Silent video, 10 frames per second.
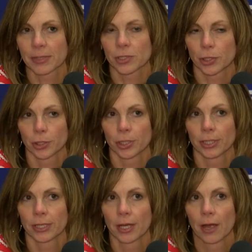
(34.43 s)
it's
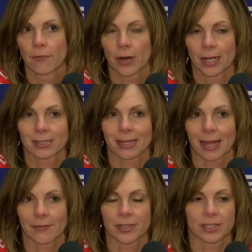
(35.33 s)
good for us to
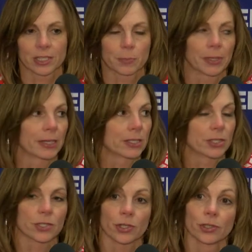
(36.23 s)
have this experience
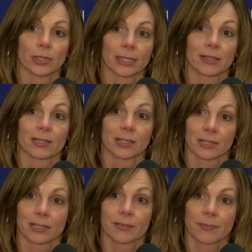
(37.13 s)
this early in the
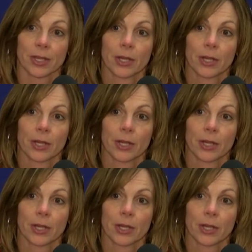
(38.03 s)
season,